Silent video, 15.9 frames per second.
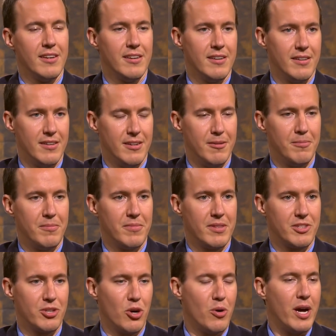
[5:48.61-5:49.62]
Um,
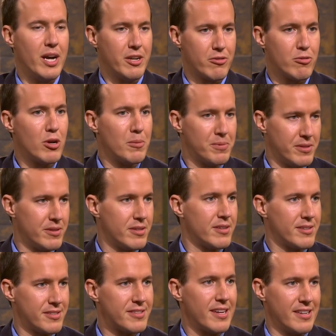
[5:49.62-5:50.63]
so I grew up in
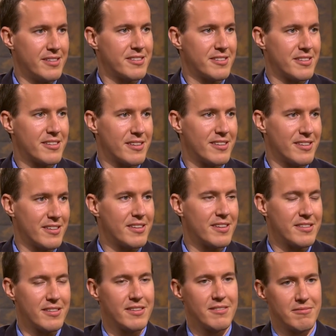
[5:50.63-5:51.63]
the States, okay, uh,
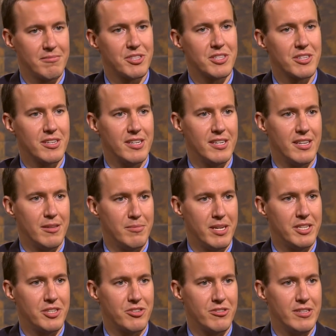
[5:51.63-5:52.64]
okay. Studied
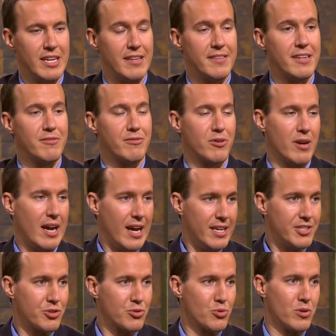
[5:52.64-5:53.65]
elementary, and then for
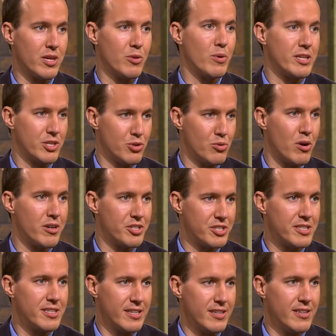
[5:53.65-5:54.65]
high school I went to
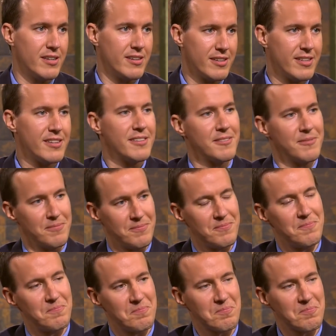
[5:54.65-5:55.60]
Argentina. Okay.